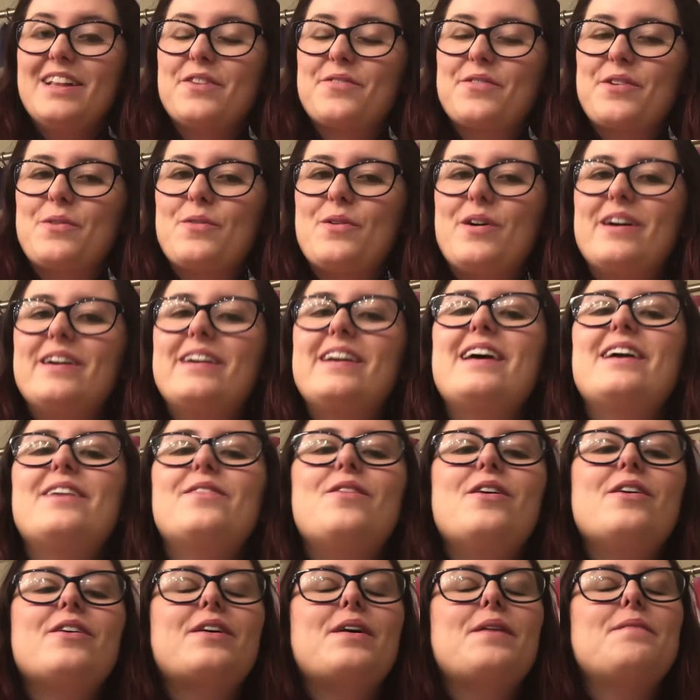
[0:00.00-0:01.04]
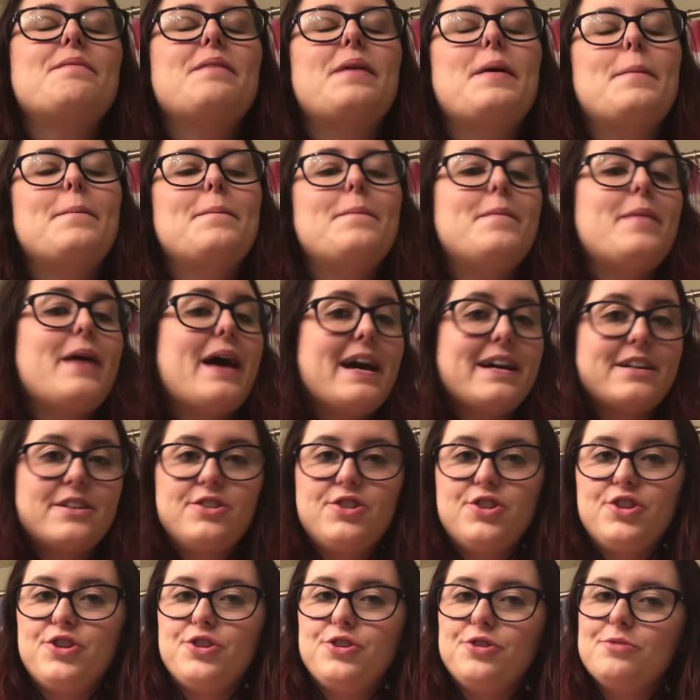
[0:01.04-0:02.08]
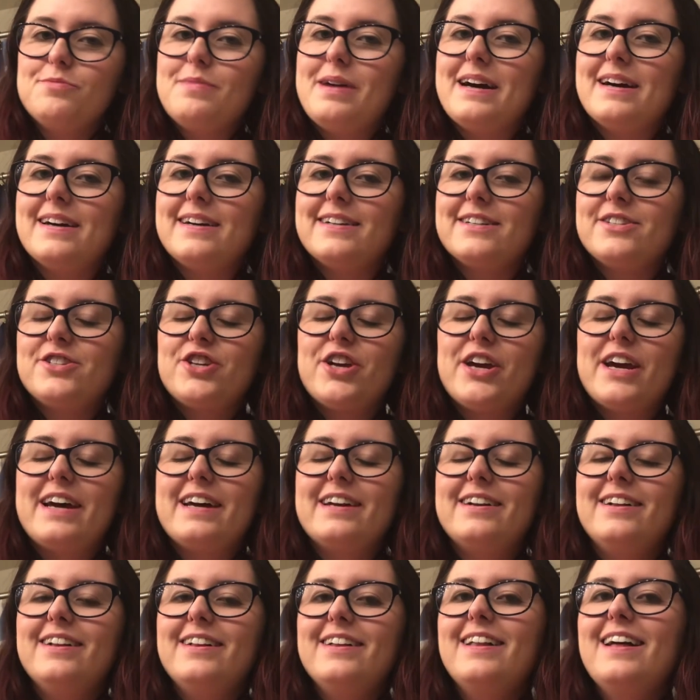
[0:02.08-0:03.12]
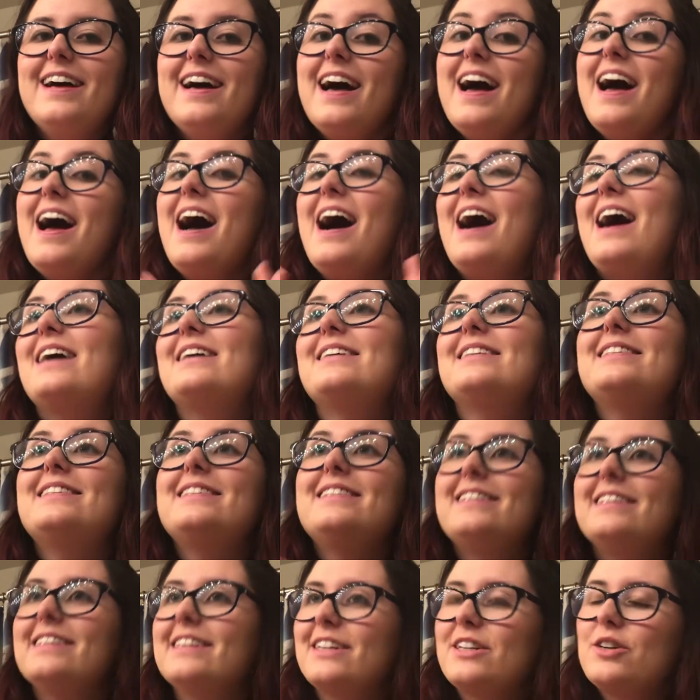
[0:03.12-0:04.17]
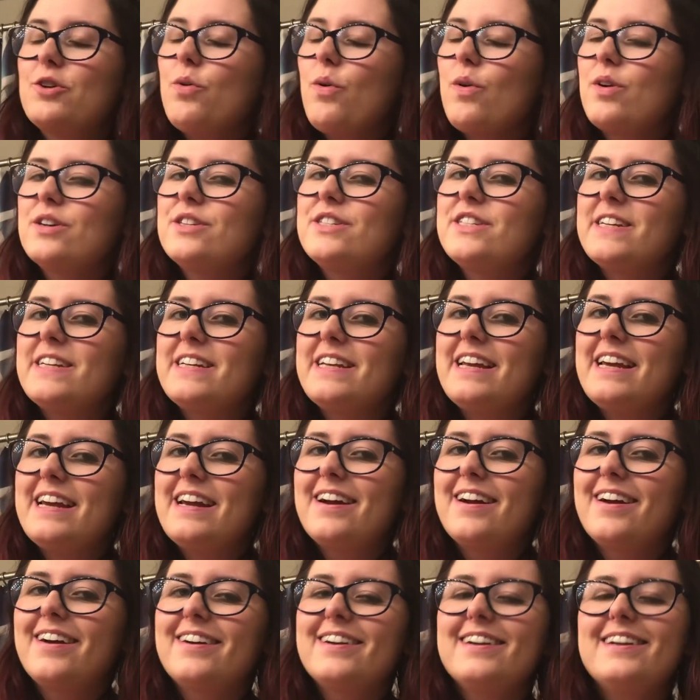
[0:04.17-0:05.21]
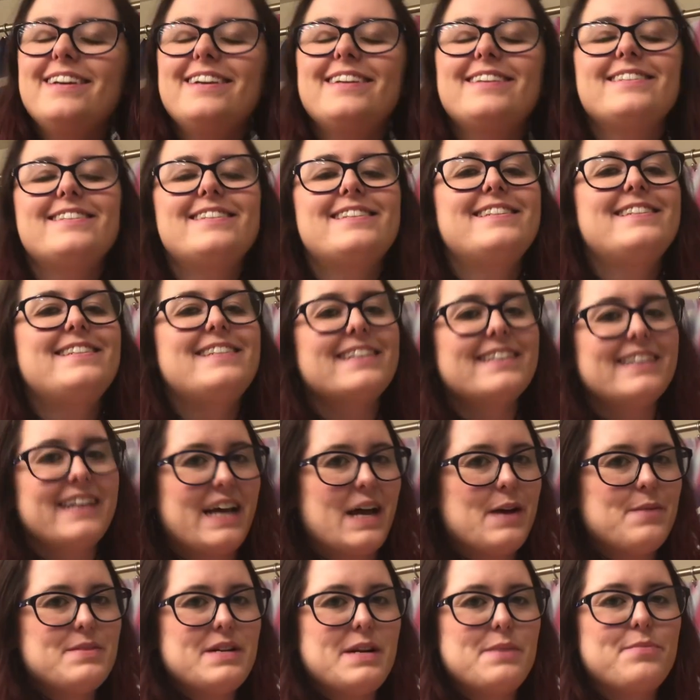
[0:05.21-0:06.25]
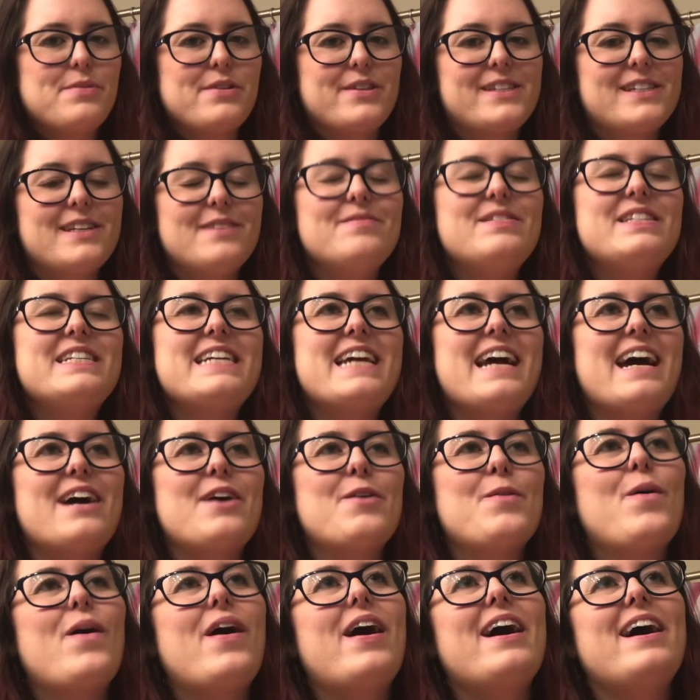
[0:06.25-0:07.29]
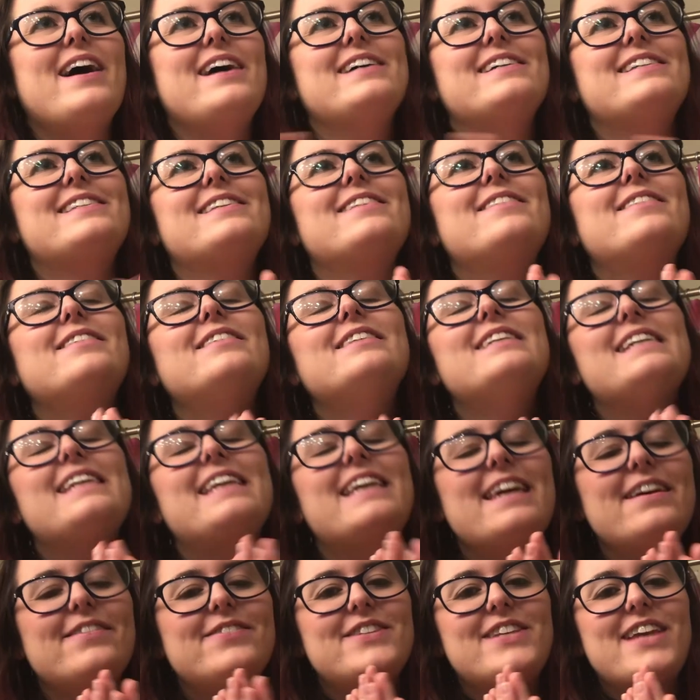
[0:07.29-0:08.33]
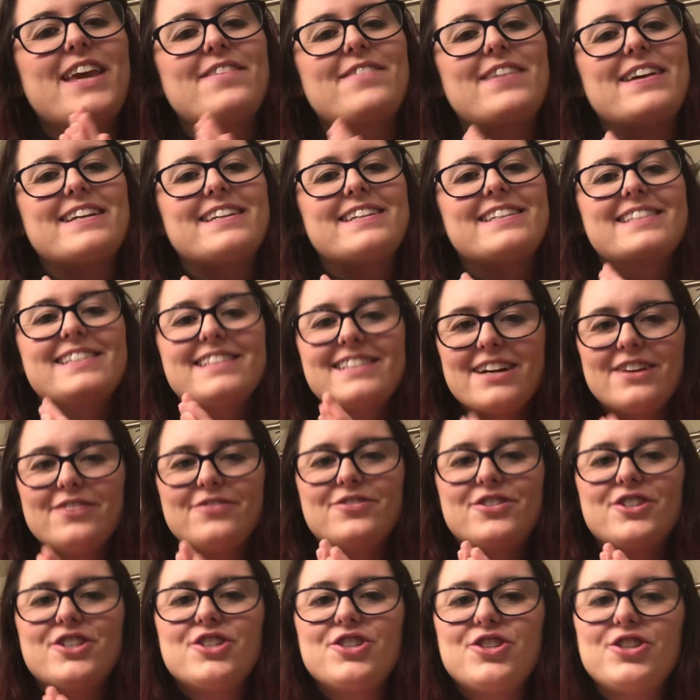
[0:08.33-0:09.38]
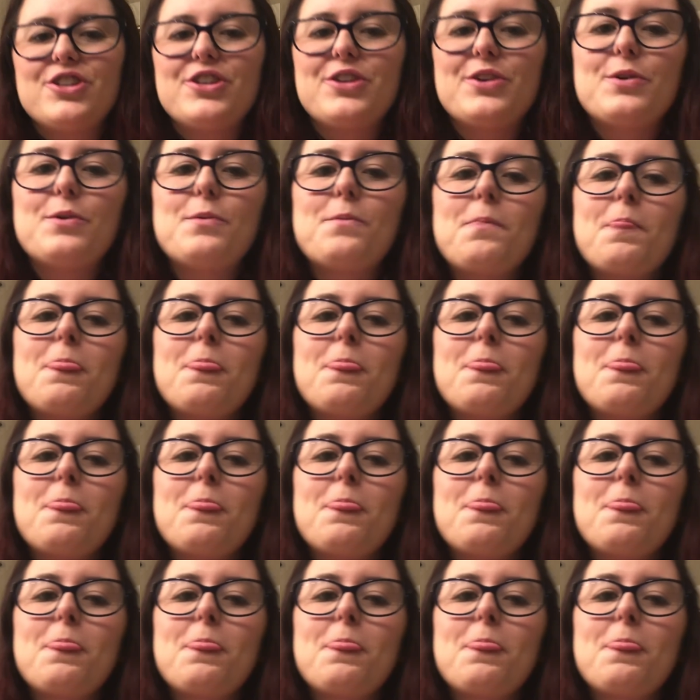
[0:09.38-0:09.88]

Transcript: everyone and welcome back to my channel. Still in quarantine here, still coming up with some DIY gift giving stuff to do.